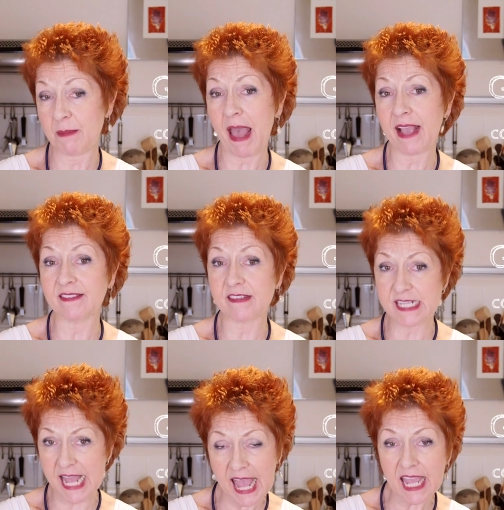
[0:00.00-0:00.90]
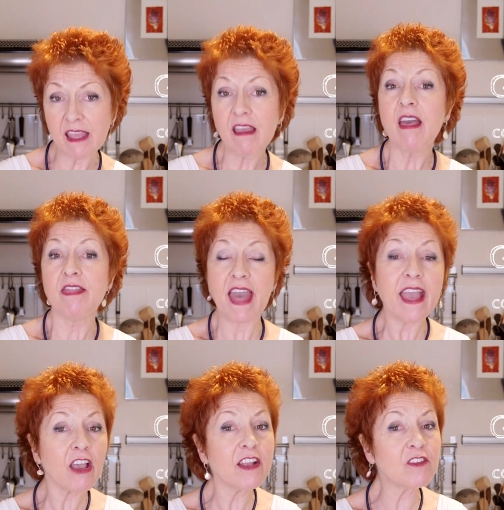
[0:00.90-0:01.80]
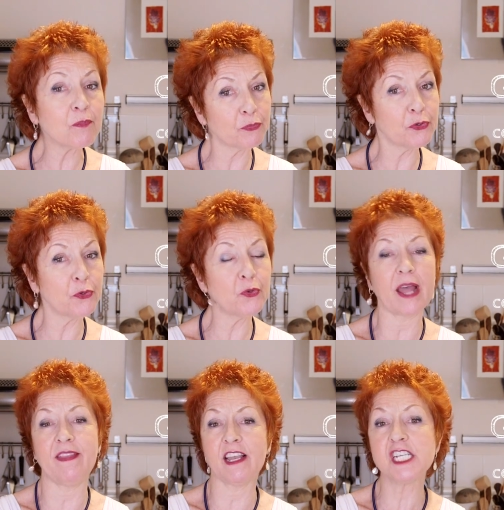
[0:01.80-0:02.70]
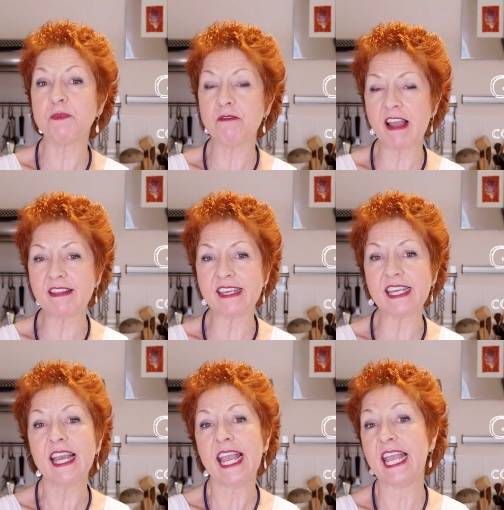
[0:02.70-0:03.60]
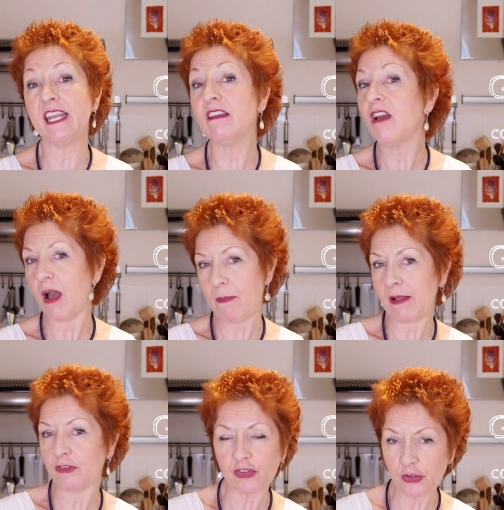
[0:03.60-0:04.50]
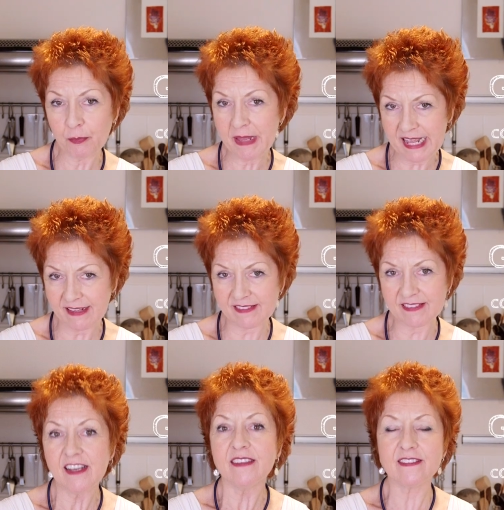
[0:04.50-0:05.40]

bags today, they're going to brew and they're going to be ready in about 2 minutes.